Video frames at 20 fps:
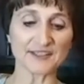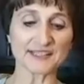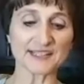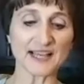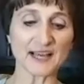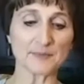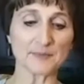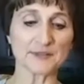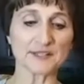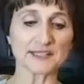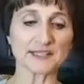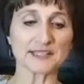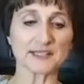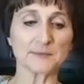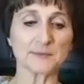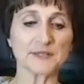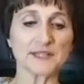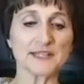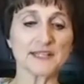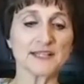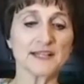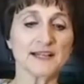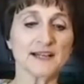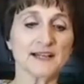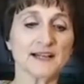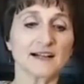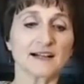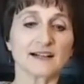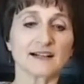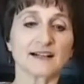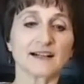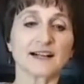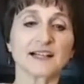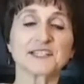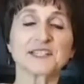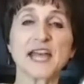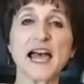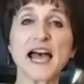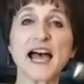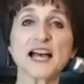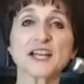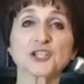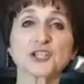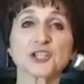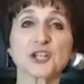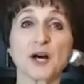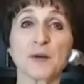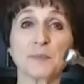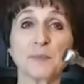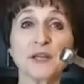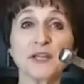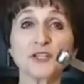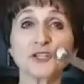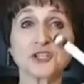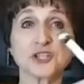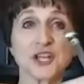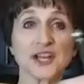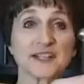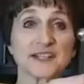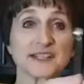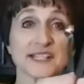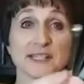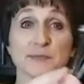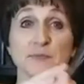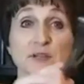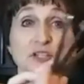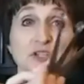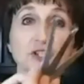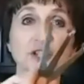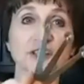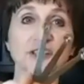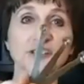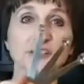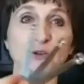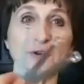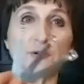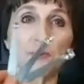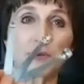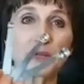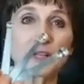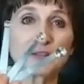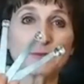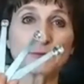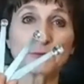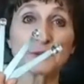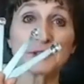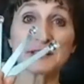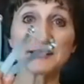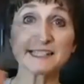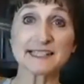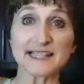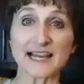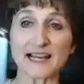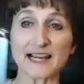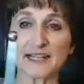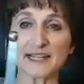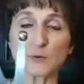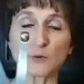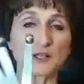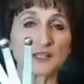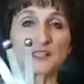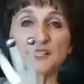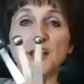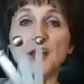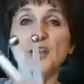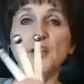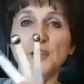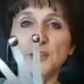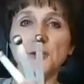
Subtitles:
This happens to be a dash, a pinch, and a smidgen, so really tiny ones.